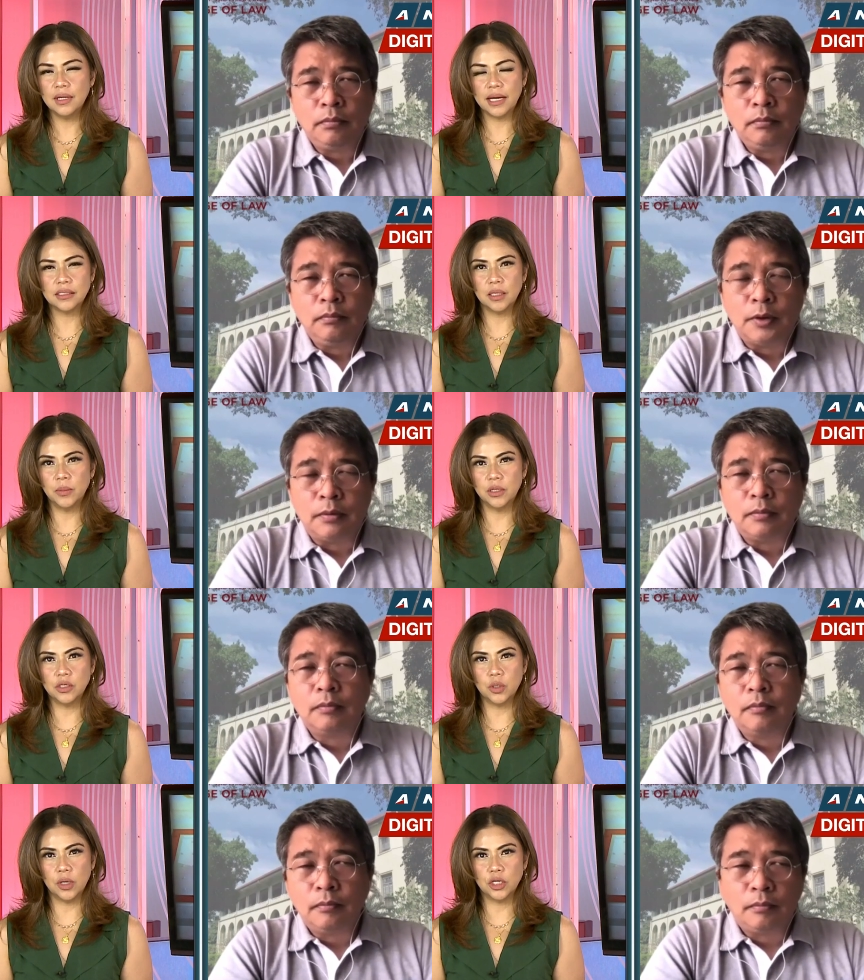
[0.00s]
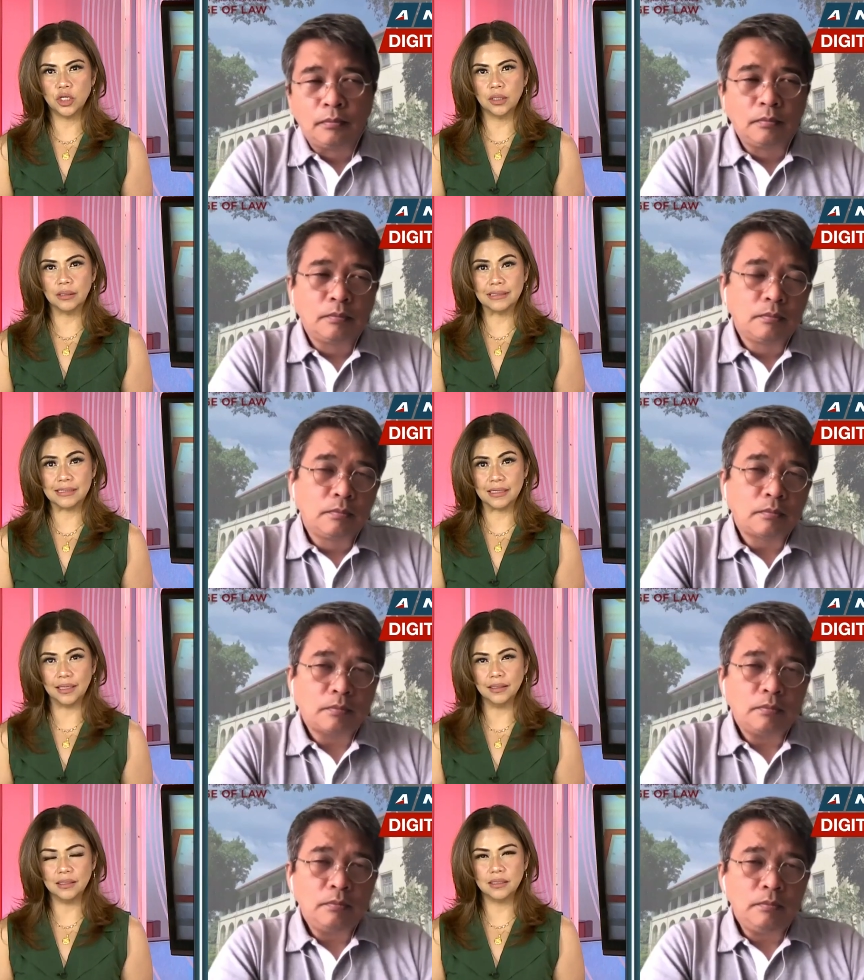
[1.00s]
Speaker 1: next administration
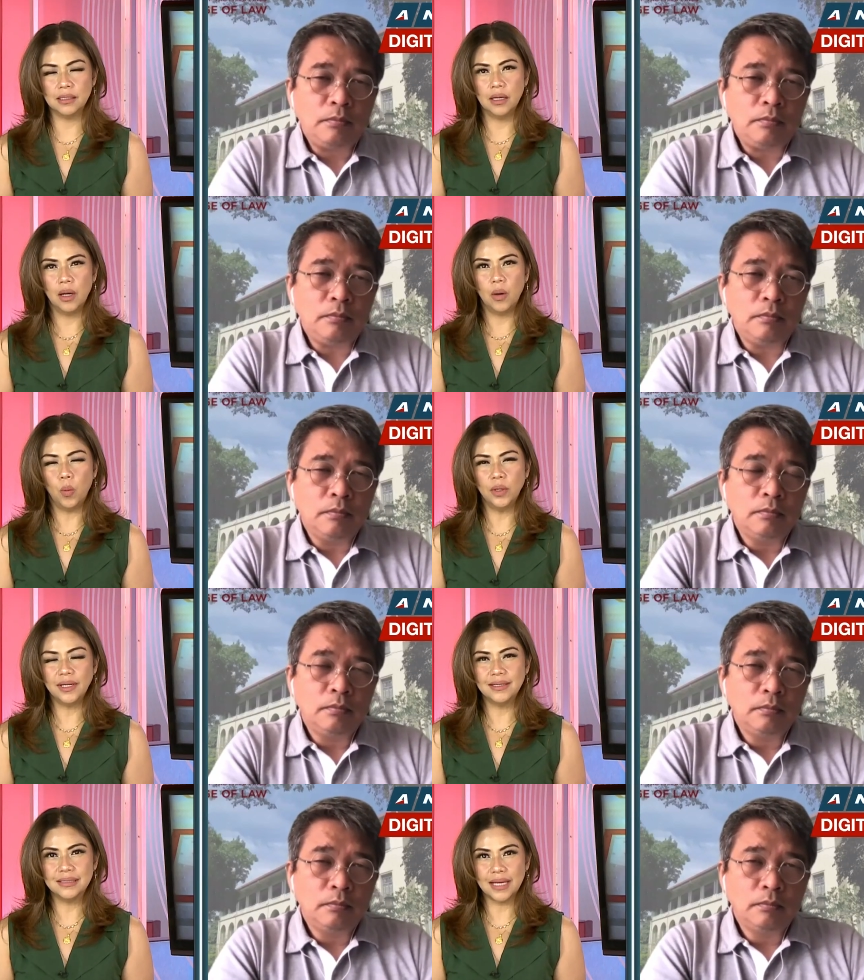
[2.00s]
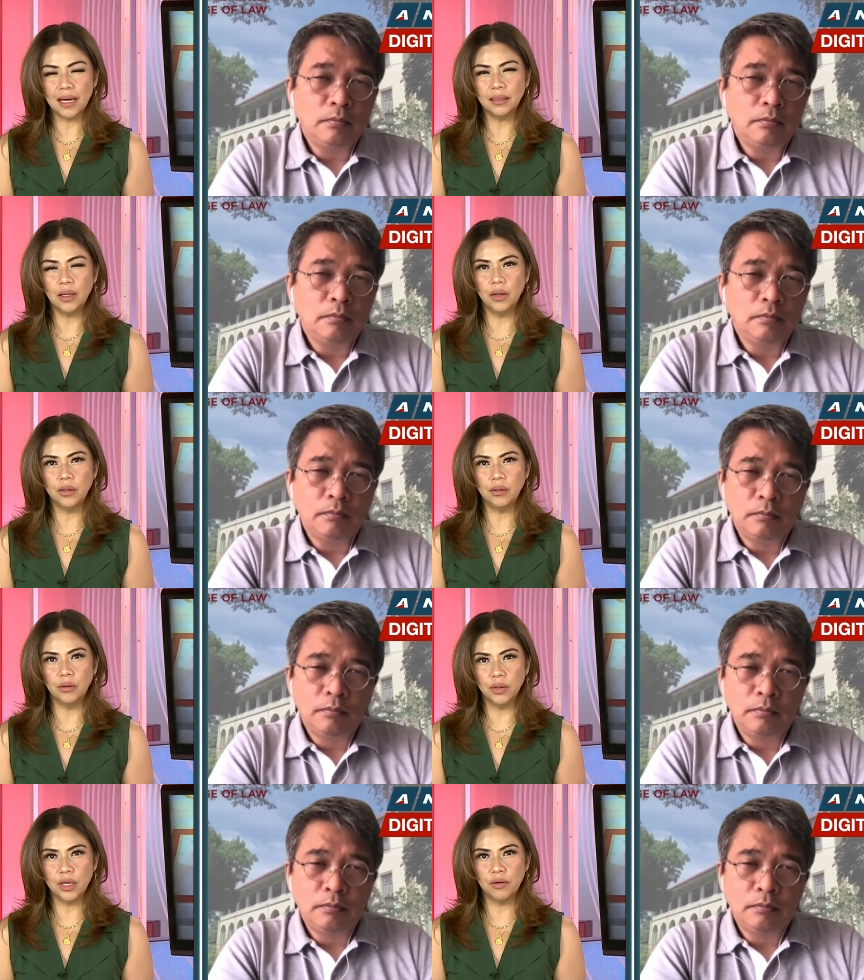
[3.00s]
sits, what exactly are you
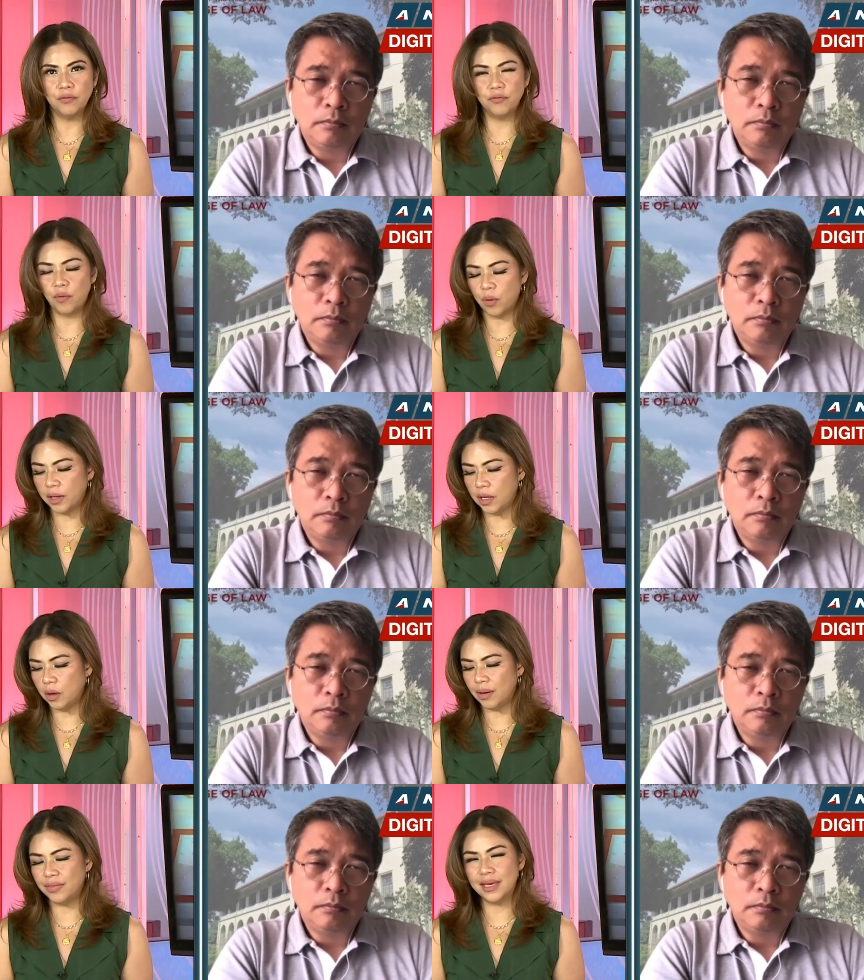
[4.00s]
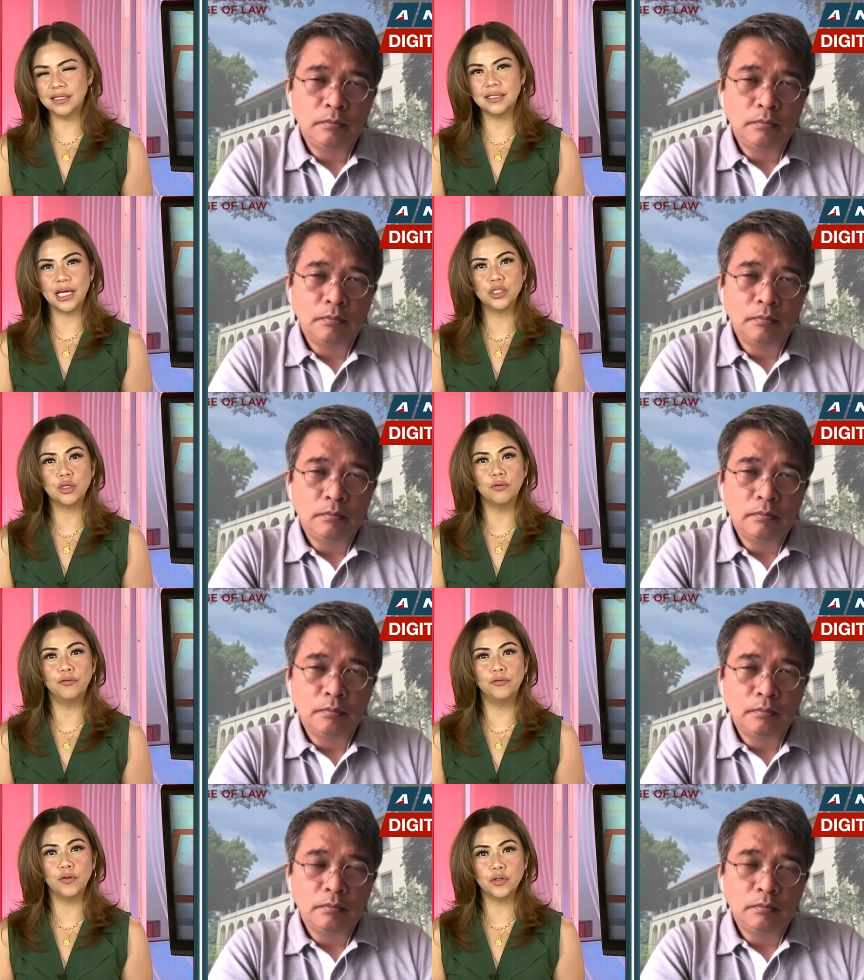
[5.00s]
looking for here, the essential
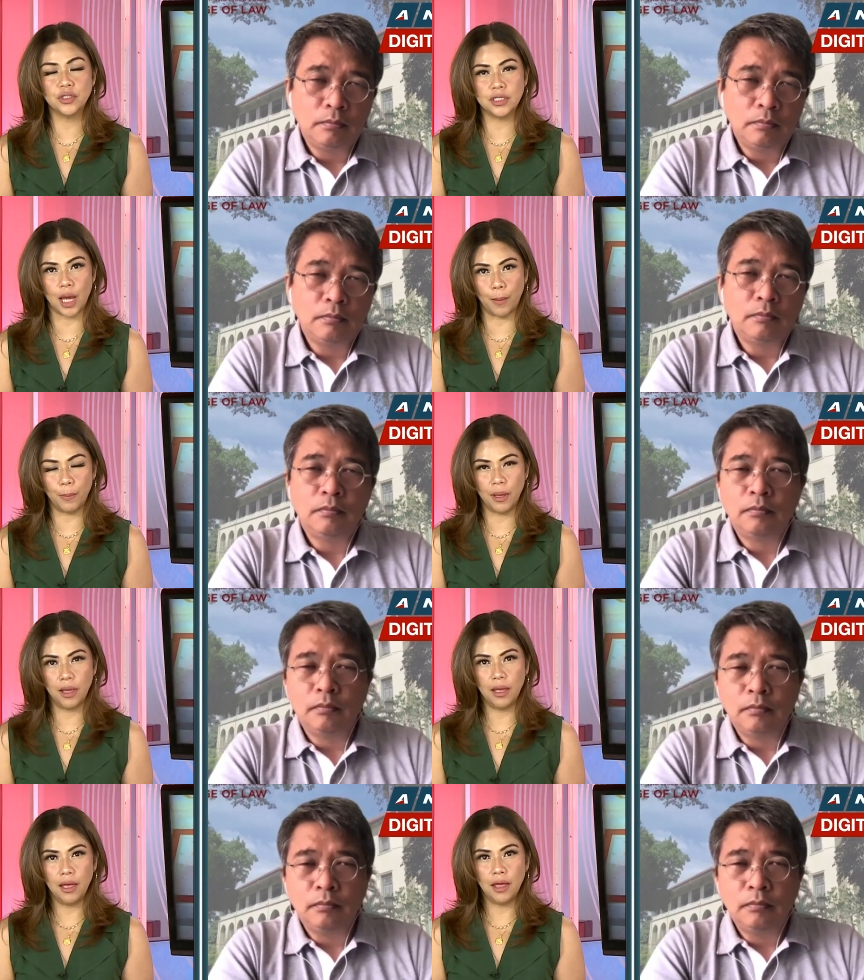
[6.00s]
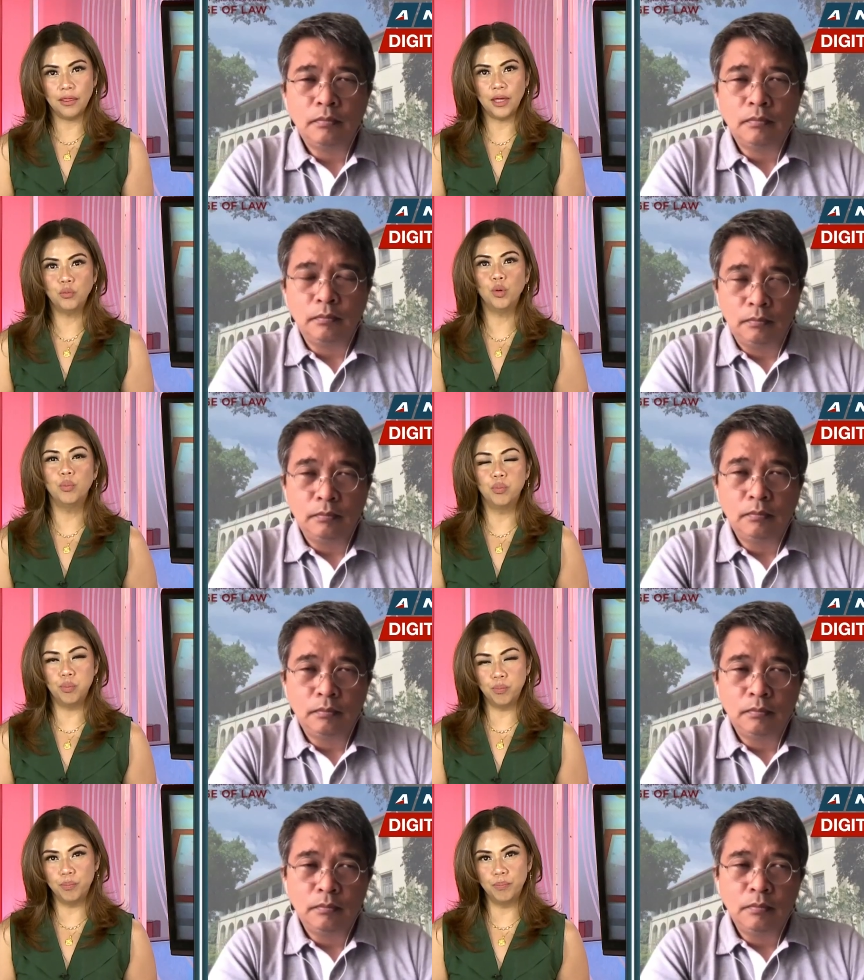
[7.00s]
first step that will
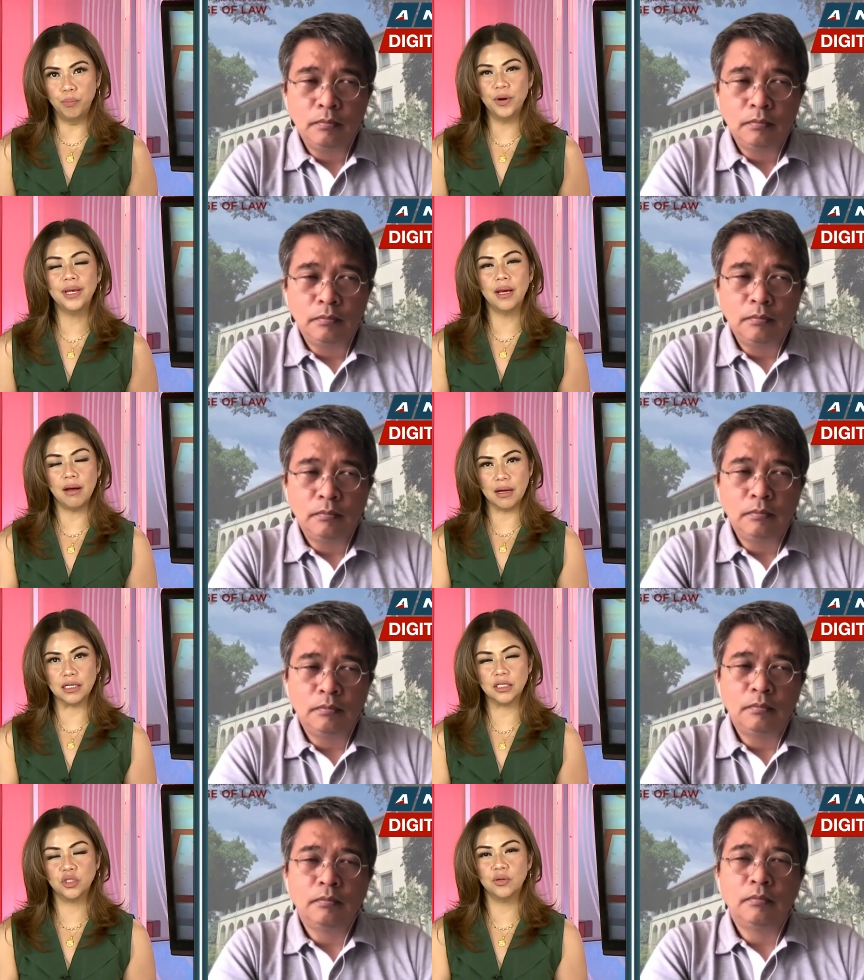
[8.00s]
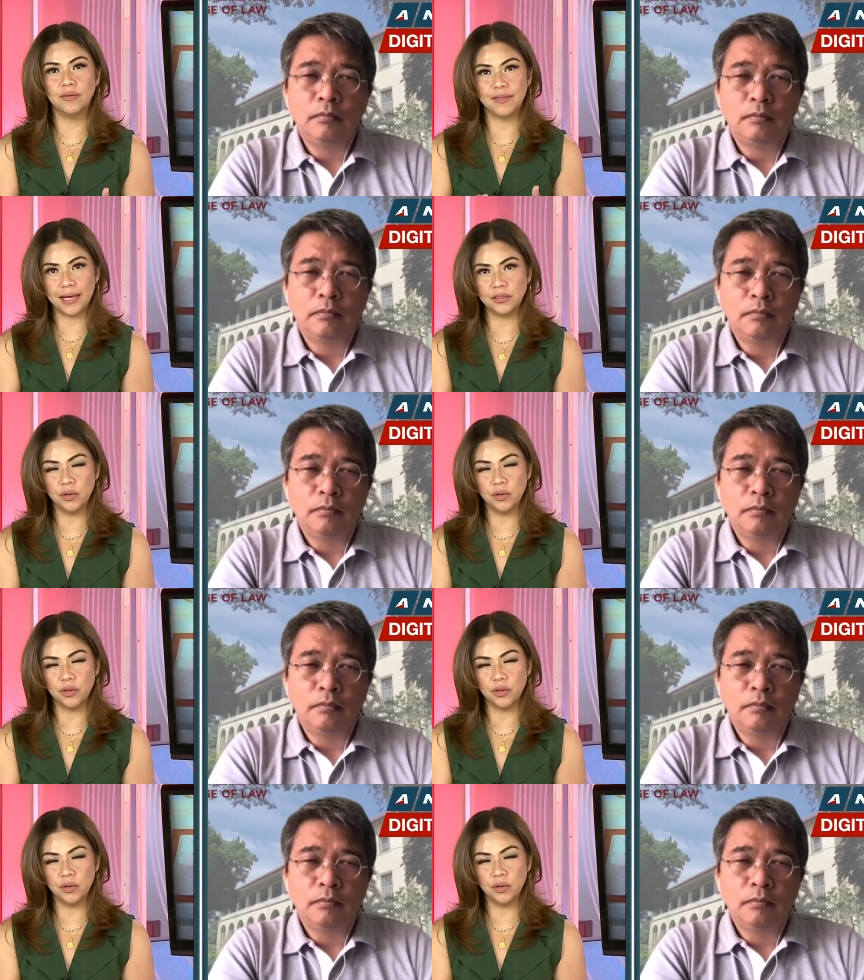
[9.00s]
bring us to that